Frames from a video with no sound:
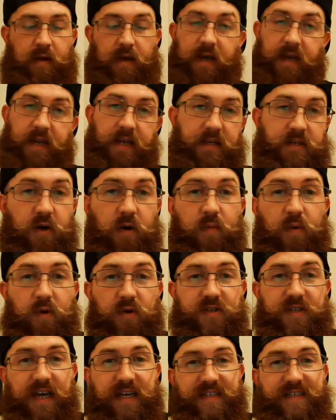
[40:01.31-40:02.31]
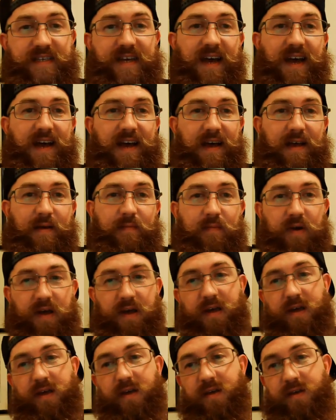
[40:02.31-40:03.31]
It is almost that time.
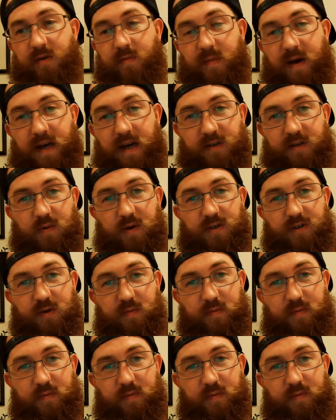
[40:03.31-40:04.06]
You might want